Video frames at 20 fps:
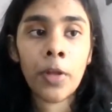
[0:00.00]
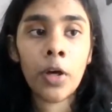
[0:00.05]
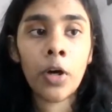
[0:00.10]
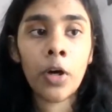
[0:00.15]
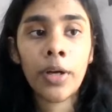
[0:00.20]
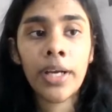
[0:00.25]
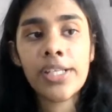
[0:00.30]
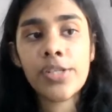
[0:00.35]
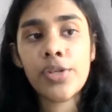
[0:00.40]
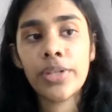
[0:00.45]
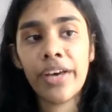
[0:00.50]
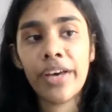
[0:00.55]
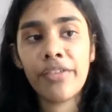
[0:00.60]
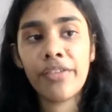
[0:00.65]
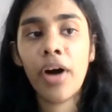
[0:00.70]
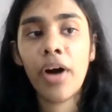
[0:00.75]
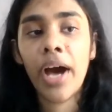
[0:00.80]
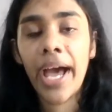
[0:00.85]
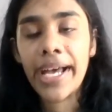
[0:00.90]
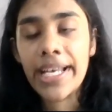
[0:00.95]
Okay, so
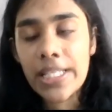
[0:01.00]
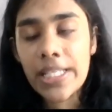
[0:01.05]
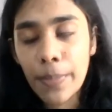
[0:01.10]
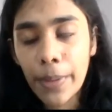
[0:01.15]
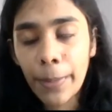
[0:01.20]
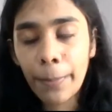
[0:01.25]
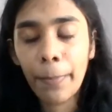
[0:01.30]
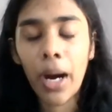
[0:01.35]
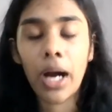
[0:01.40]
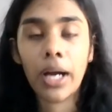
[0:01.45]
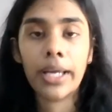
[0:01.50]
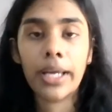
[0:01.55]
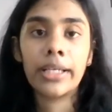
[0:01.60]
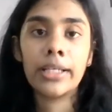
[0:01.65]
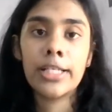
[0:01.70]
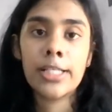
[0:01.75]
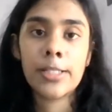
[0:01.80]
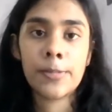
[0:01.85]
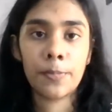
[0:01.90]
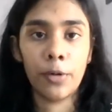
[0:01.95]
therefore, has been
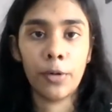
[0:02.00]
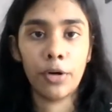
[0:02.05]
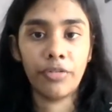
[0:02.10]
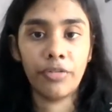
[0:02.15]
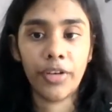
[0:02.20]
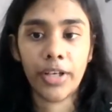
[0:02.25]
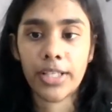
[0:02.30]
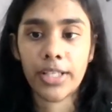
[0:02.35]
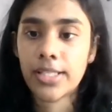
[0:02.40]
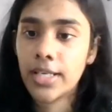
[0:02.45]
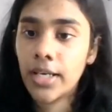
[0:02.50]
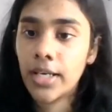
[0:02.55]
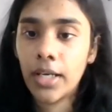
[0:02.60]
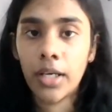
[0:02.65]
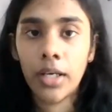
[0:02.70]
barking is perfect.